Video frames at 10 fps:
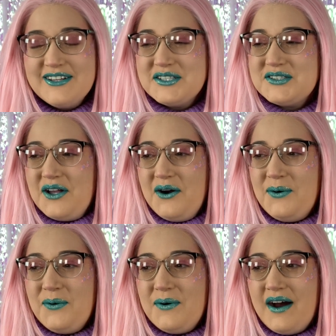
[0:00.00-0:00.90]

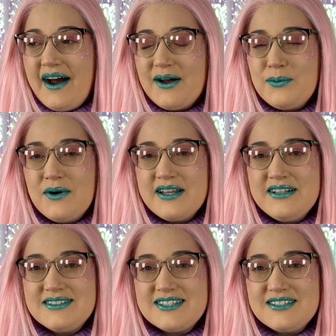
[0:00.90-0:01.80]
So I
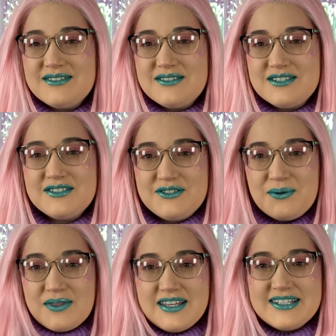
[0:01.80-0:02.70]
wanted to
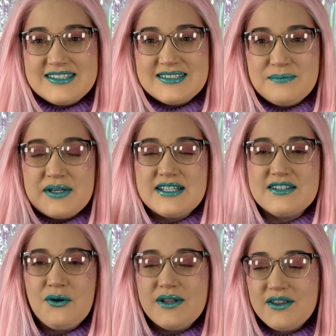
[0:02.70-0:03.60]
do this because
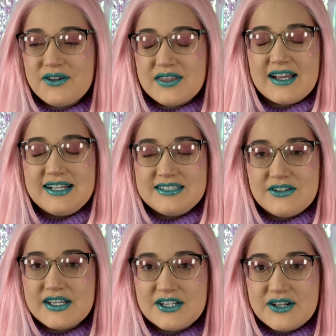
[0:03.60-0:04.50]
the only other thing I did on
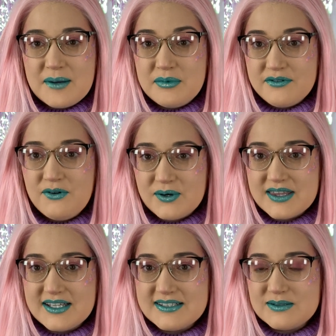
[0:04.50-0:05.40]
the internet before
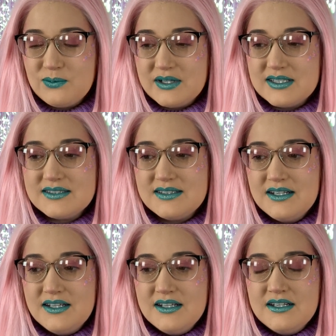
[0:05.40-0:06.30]
this was
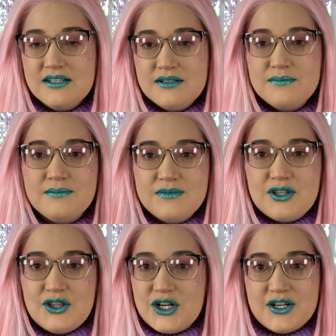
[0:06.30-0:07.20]

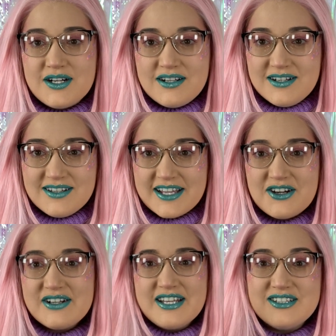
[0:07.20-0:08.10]
lurk, like
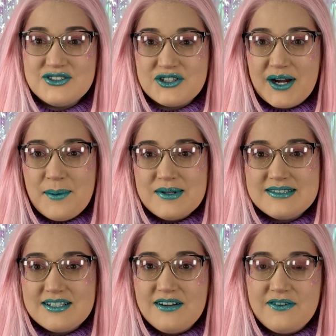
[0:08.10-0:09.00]
on Instagram and
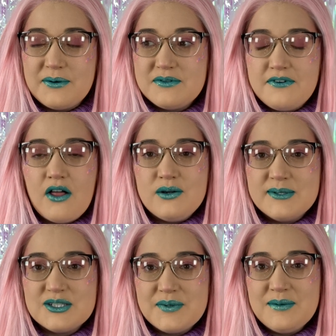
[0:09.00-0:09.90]
stuff. I would follow a
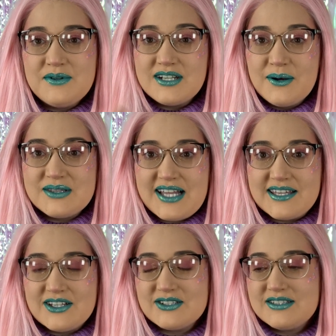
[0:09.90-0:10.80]
bunch of people and I would
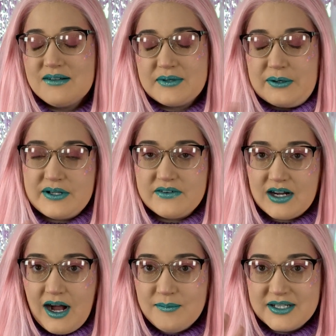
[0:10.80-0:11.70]
like their stuff, but I would never
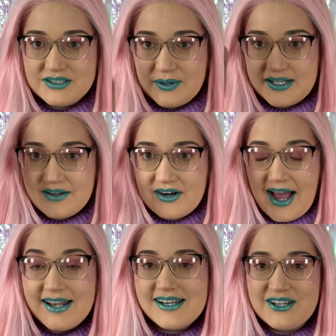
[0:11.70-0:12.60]
comment, so I never
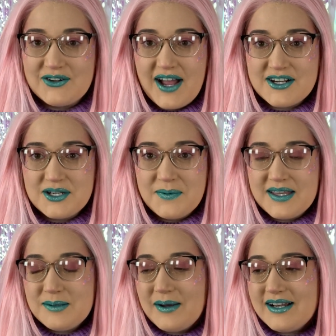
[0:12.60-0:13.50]
had any interaction with
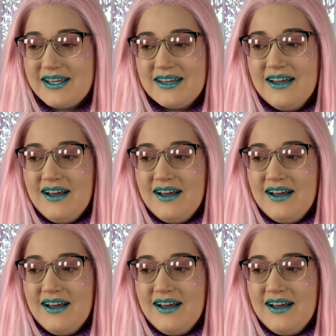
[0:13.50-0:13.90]
anybody